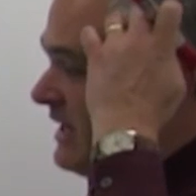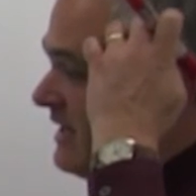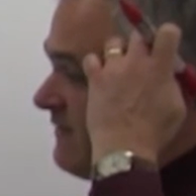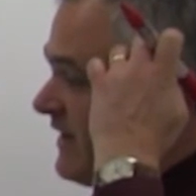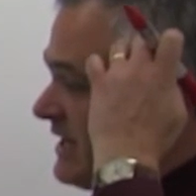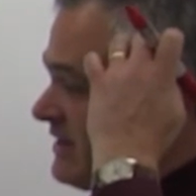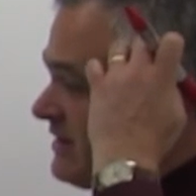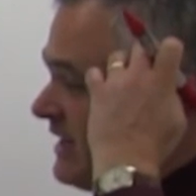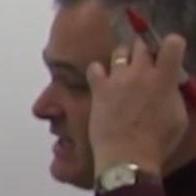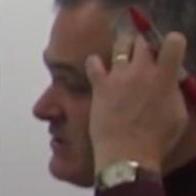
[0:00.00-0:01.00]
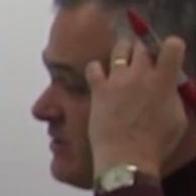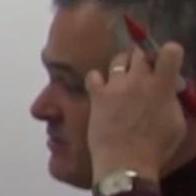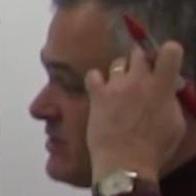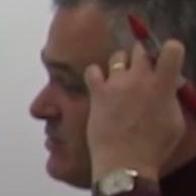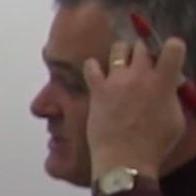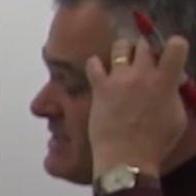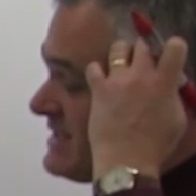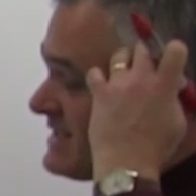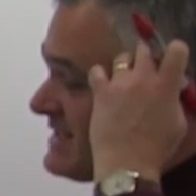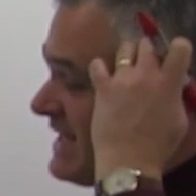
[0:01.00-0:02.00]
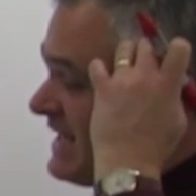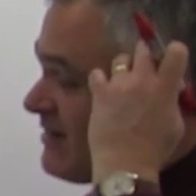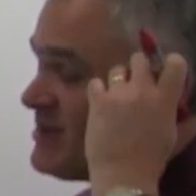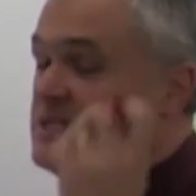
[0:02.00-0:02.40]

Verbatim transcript: And finally, the last one, between 6 a.m.